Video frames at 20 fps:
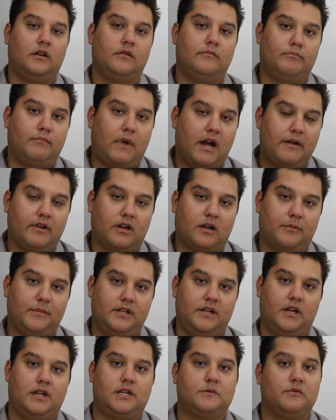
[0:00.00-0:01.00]
my
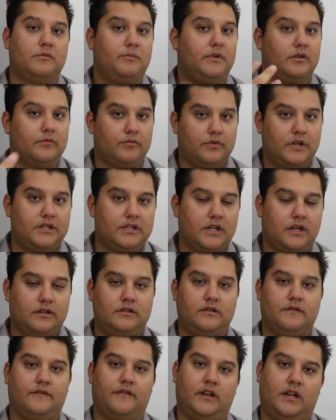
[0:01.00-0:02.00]
recommendation would be to reach out to
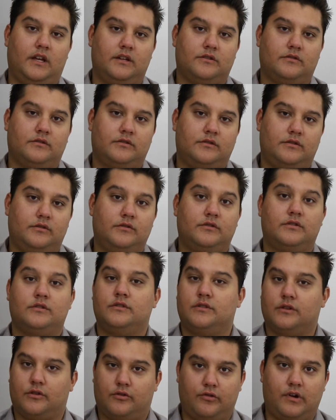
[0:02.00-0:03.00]
your financial
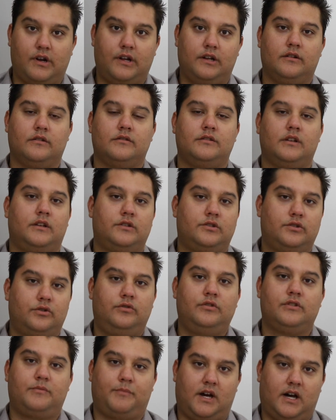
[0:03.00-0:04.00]
institutions or creditors as soon
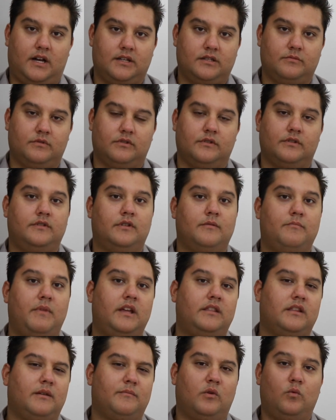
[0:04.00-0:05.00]
as possible to
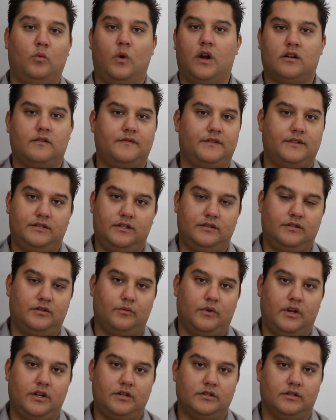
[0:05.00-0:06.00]
make them aware of the
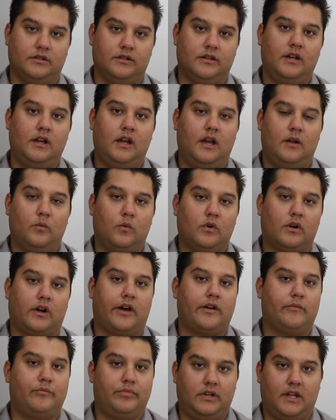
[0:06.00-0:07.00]
situation and work
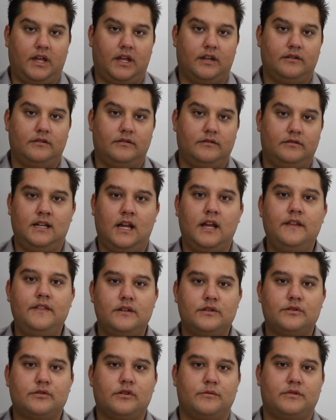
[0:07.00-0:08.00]
out a plan. In the
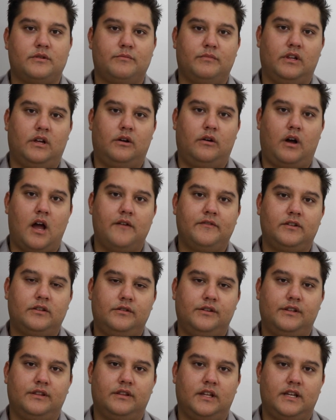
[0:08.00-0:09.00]
description below, I've
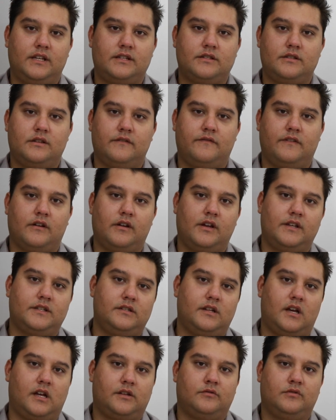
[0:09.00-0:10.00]
included links to various
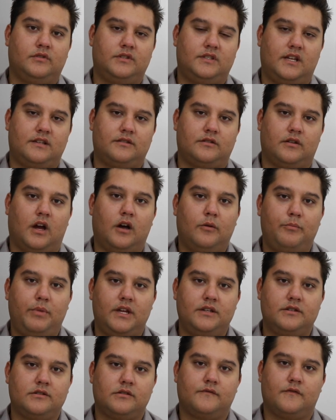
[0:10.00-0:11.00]
natural disaster help
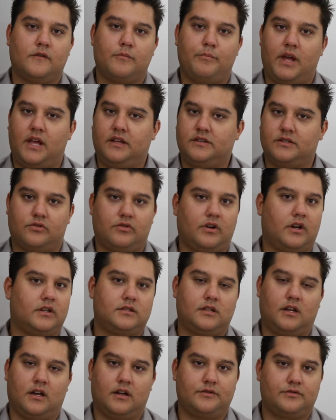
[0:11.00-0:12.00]
pages for banks across
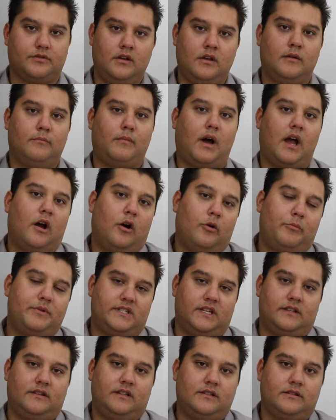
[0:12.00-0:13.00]
the country. My hope is
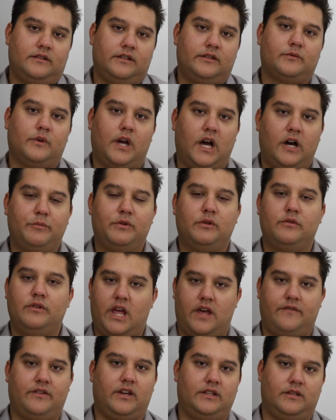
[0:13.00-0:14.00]
that these links will help you
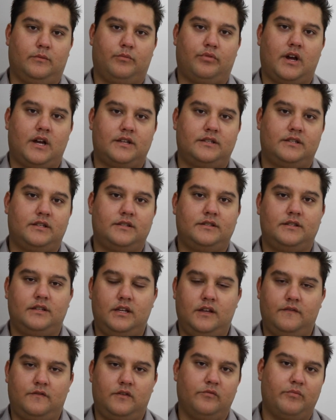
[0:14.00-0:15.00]
navigate the process
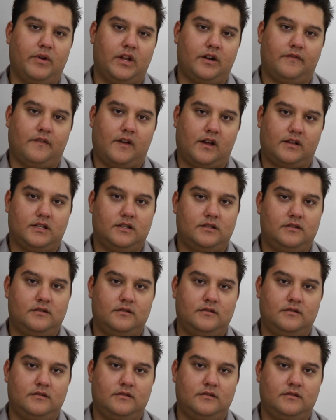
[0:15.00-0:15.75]
if you've been affected.